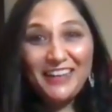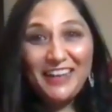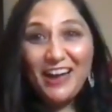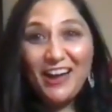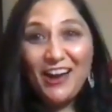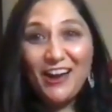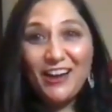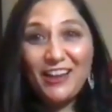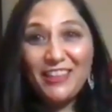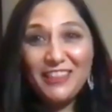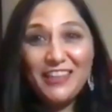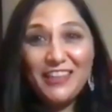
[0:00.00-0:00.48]

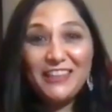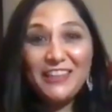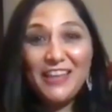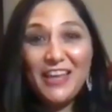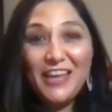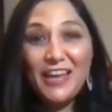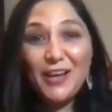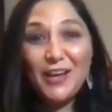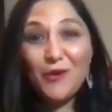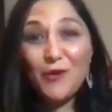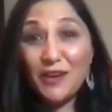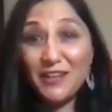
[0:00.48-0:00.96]
I think
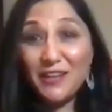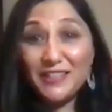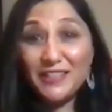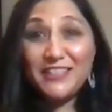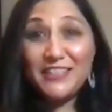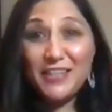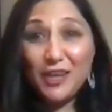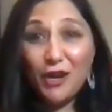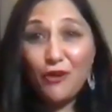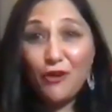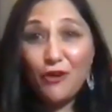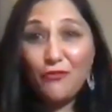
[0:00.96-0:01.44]
they're quite
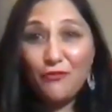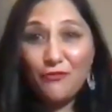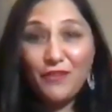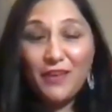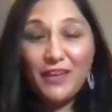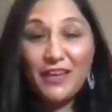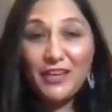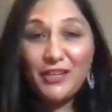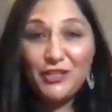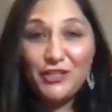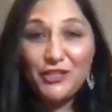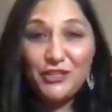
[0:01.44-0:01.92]

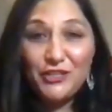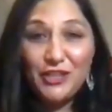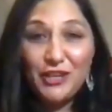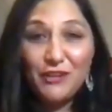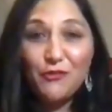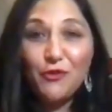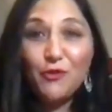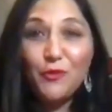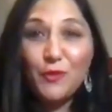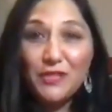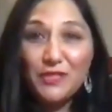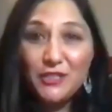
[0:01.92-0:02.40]
selfish.
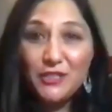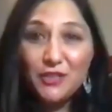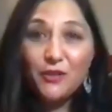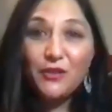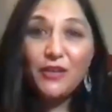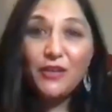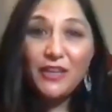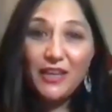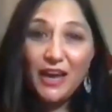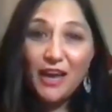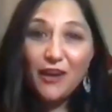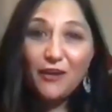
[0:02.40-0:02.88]
They're always
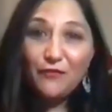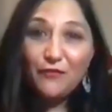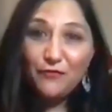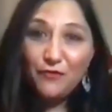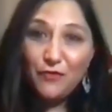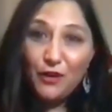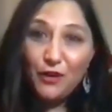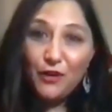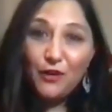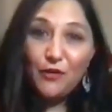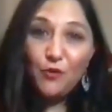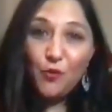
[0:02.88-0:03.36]
looking out
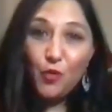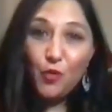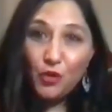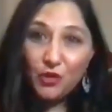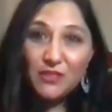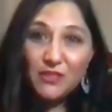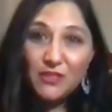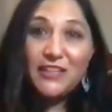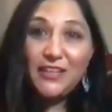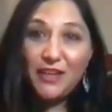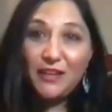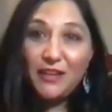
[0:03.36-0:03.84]
for
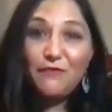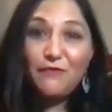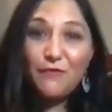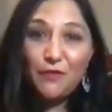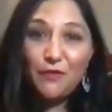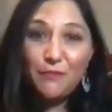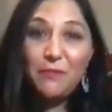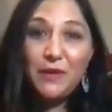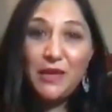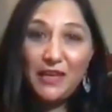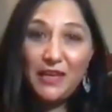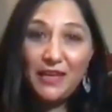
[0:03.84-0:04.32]
what's in it for
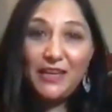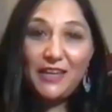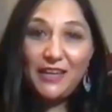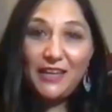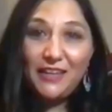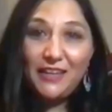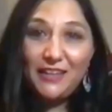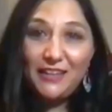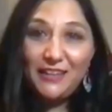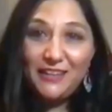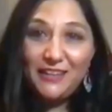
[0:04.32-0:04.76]
me,